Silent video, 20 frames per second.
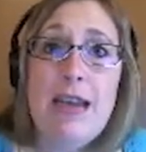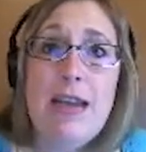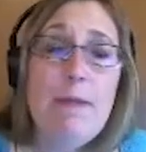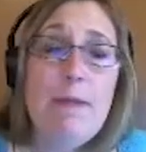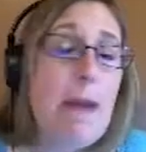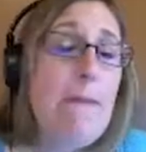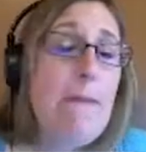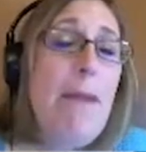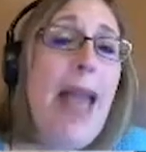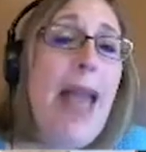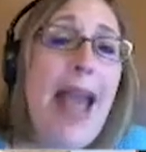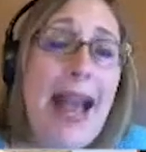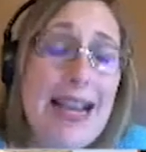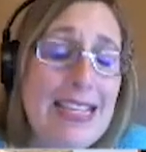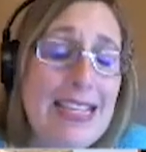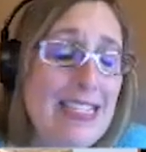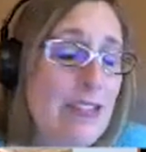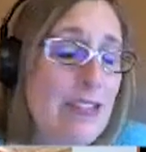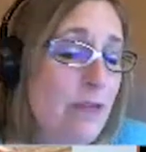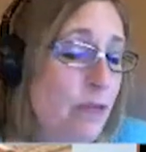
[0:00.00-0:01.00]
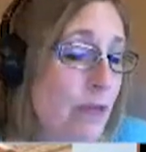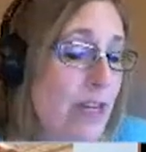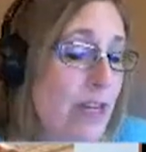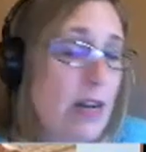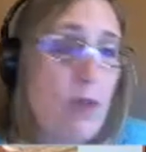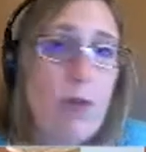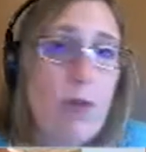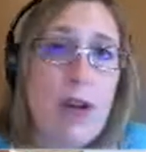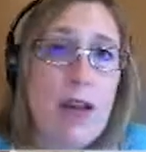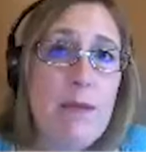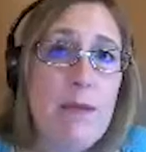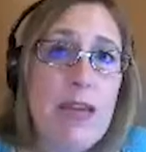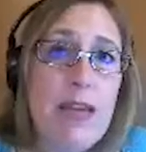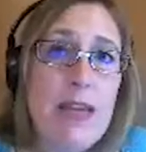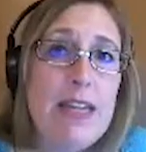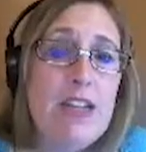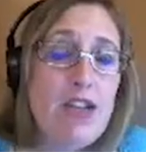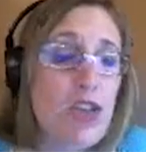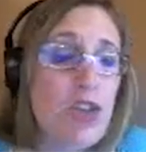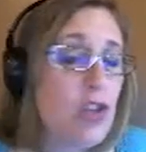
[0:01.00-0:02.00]
And by passive reading, what I
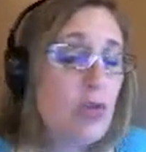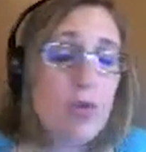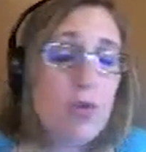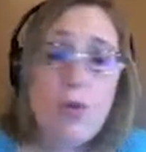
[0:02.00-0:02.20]
mean is just